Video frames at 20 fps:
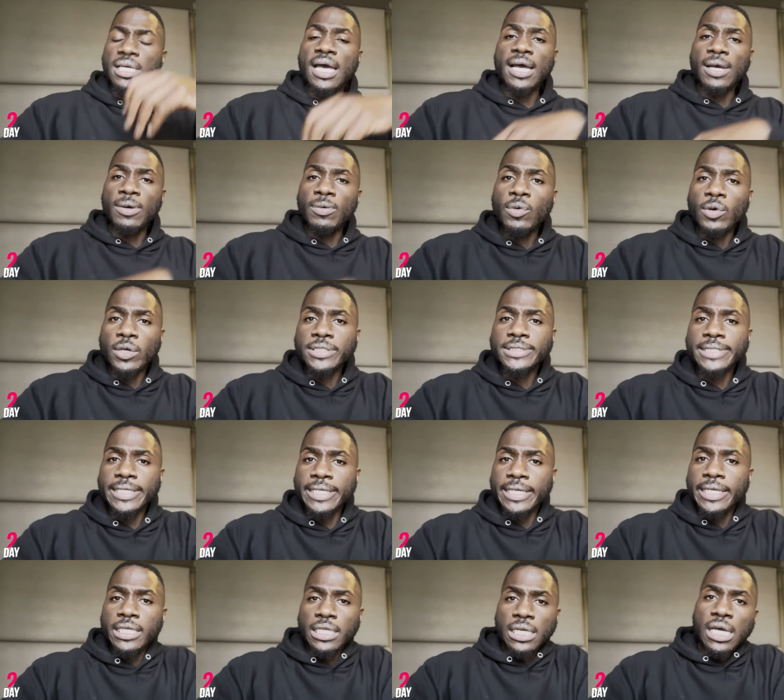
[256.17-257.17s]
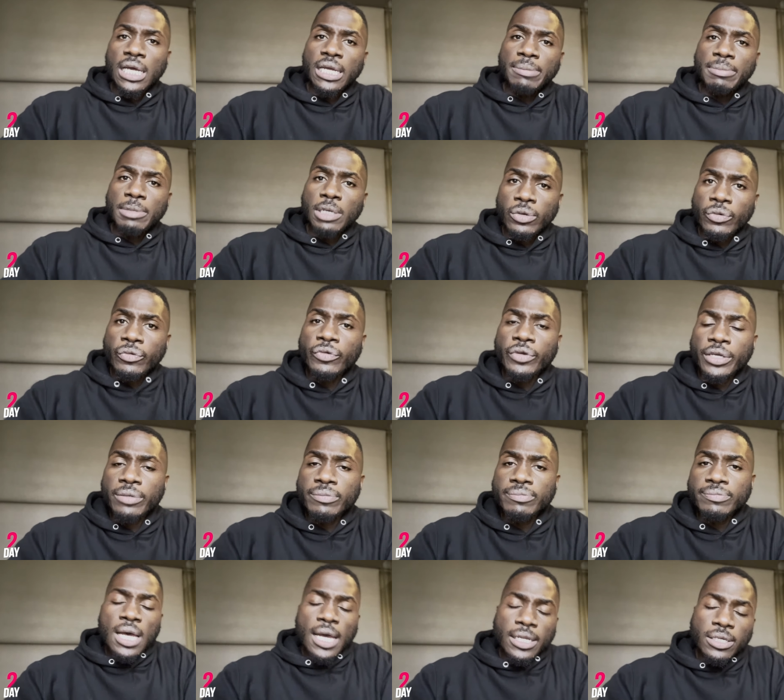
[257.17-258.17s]
I want to eat. I am hungry.
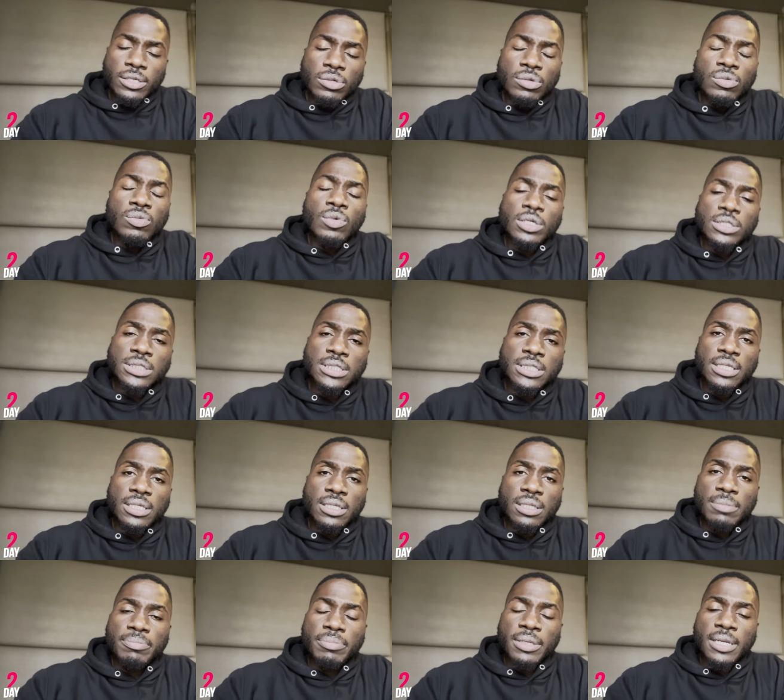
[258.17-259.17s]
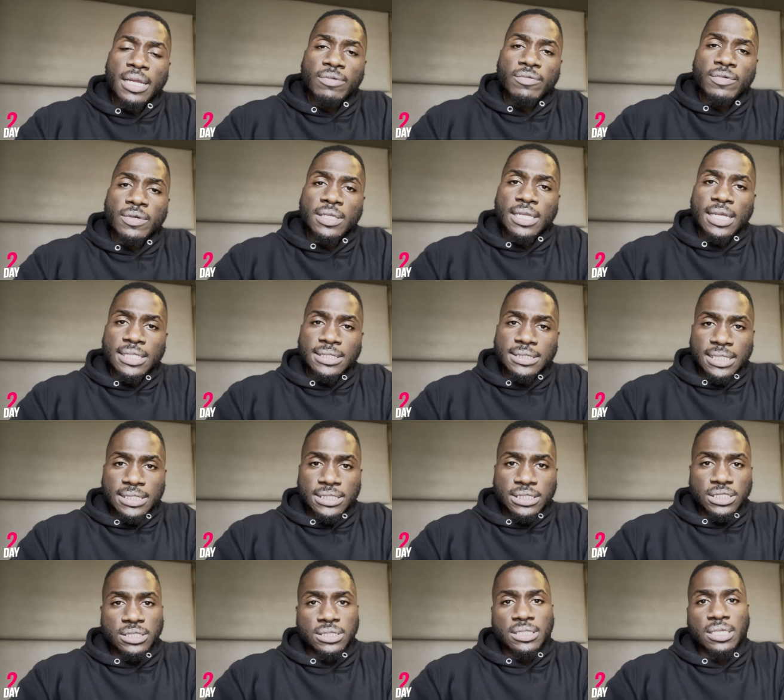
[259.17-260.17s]
I do want to eat, but I realize that's
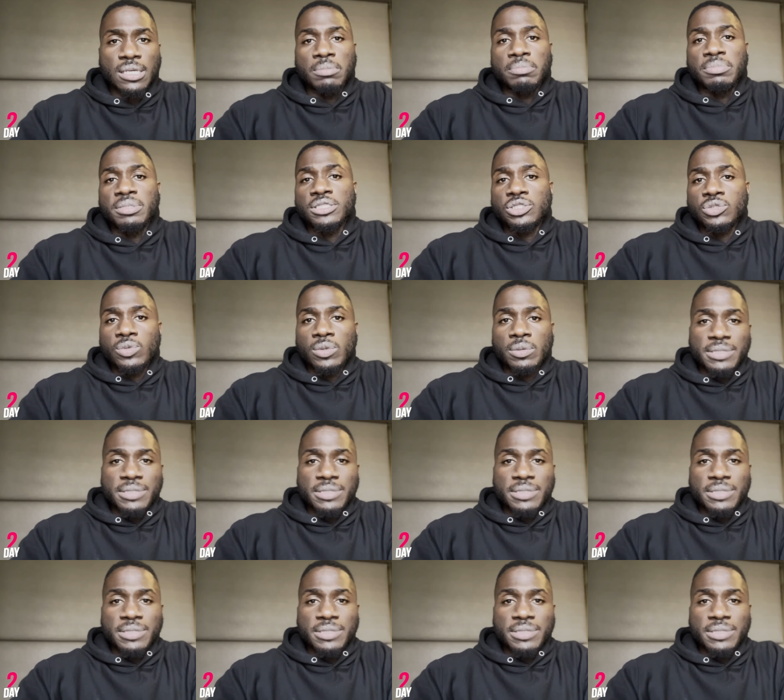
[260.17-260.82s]
just habitual